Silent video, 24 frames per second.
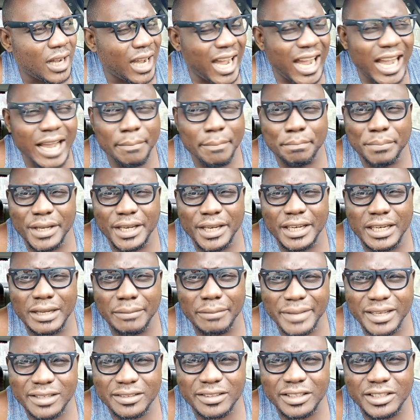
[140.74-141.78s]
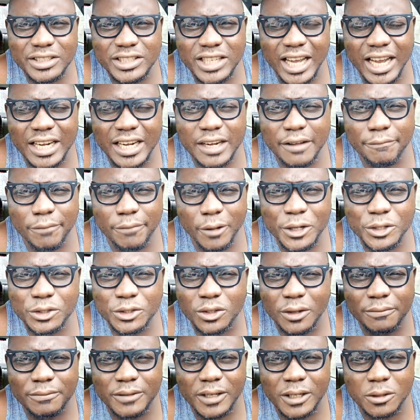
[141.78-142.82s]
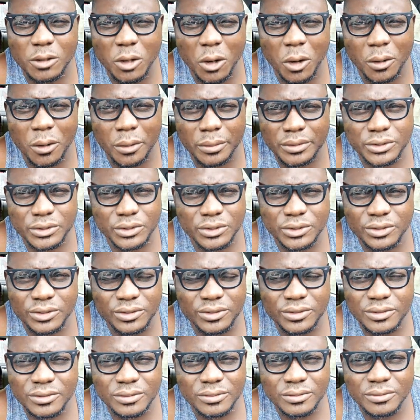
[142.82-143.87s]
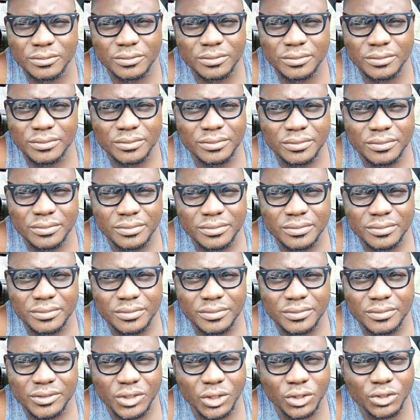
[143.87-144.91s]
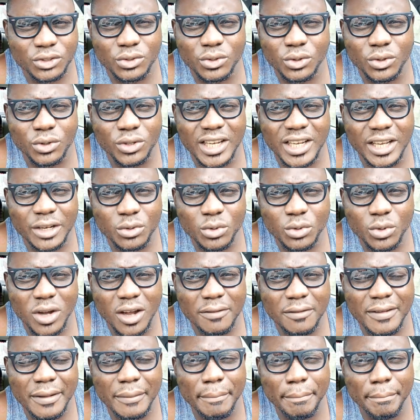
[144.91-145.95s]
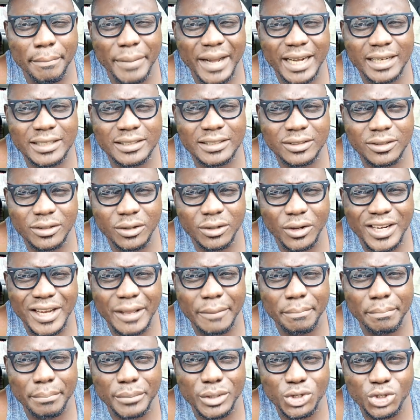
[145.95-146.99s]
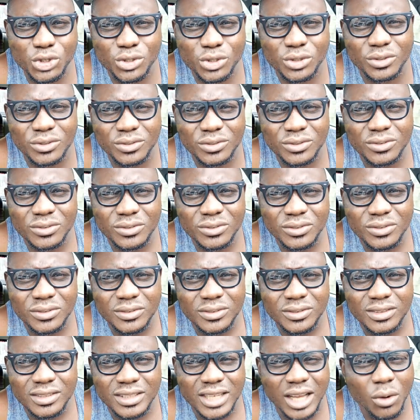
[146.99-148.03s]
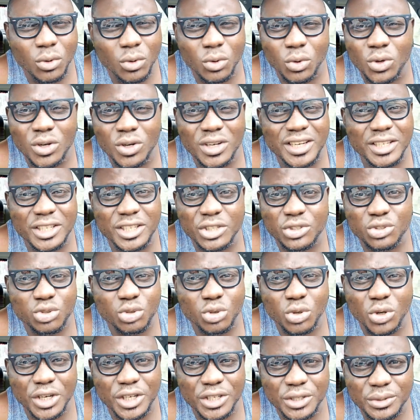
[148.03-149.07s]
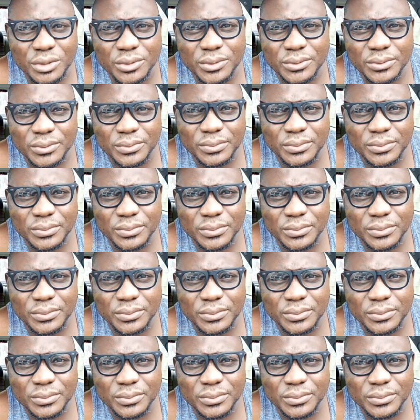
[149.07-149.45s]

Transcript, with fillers: I be the messenger and the voice of the gods, just know that you have embarked on a mission that will only destroy you.